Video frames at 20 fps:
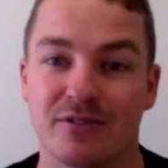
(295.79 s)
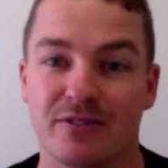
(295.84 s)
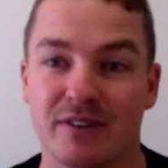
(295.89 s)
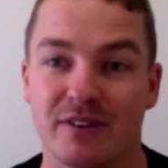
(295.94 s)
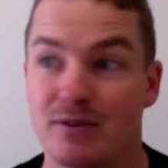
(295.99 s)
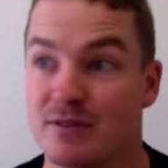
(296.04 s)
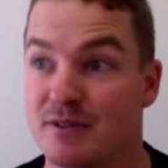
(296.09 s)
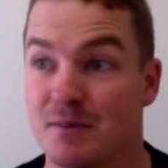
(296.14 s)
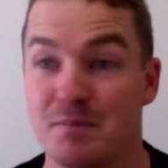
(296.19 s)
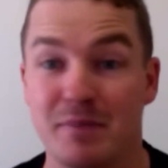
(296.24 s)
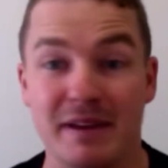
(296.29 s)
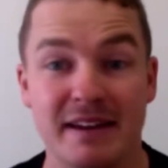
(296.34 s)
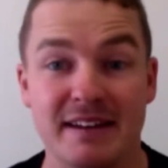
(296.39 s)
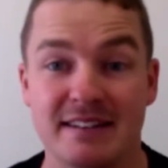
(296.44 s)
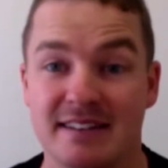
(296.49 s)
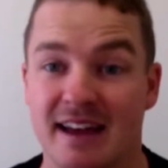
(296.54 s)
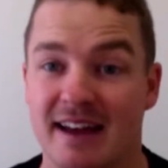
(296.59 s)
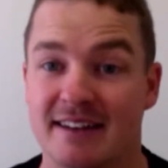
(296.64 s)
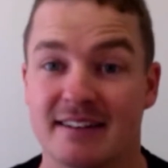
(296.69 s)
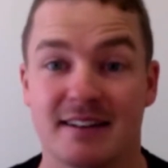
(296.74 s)
And he was a big,
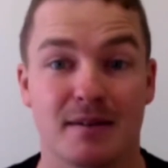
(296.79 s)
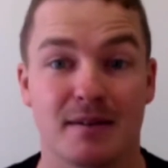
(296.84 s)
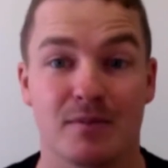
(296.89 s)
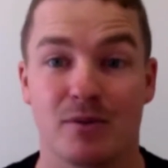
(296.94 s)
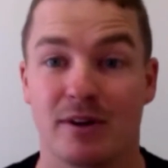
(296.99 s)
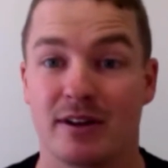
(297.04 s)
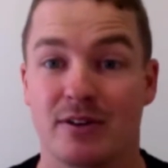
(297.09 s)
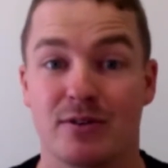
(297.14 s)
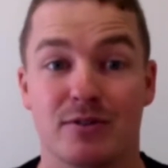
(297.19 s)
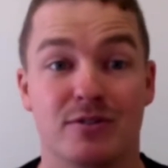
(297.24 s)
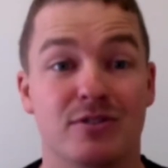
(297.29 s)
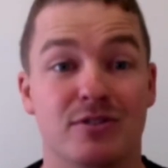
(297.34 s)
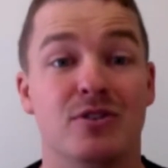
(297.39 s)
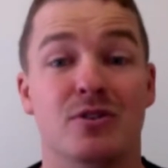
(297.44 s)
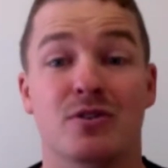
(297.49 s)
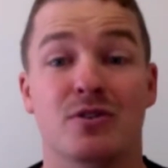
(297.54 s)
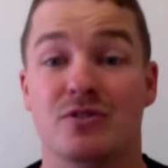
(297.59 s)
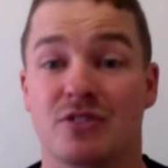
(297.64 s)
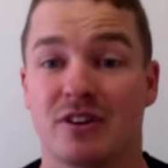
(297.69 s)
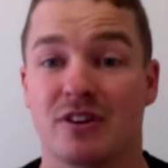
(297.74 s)
tatted up, he was
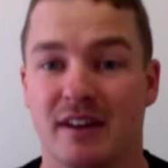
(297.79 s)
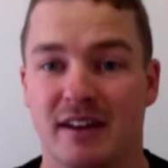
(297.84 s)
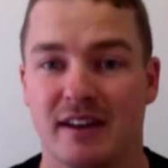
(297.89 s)
huge.